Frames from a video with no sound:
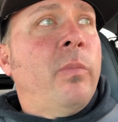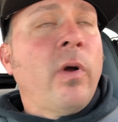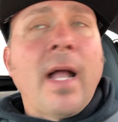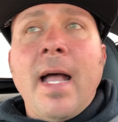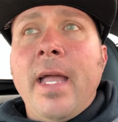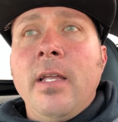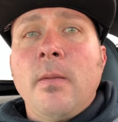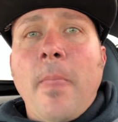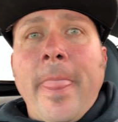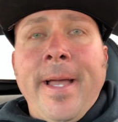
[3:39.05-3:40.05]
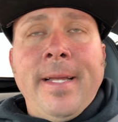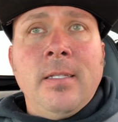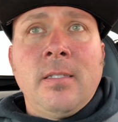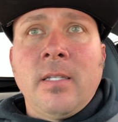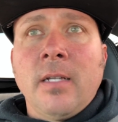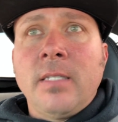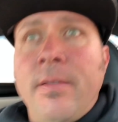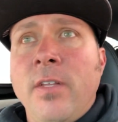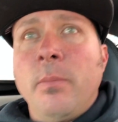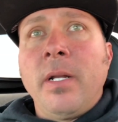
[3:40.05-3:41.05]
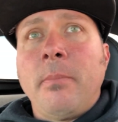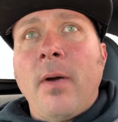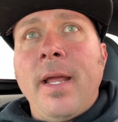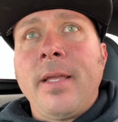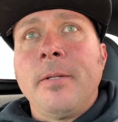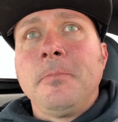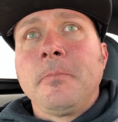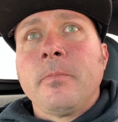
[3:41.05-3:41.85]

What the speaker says: Poor guy. It sucks to have anybody break,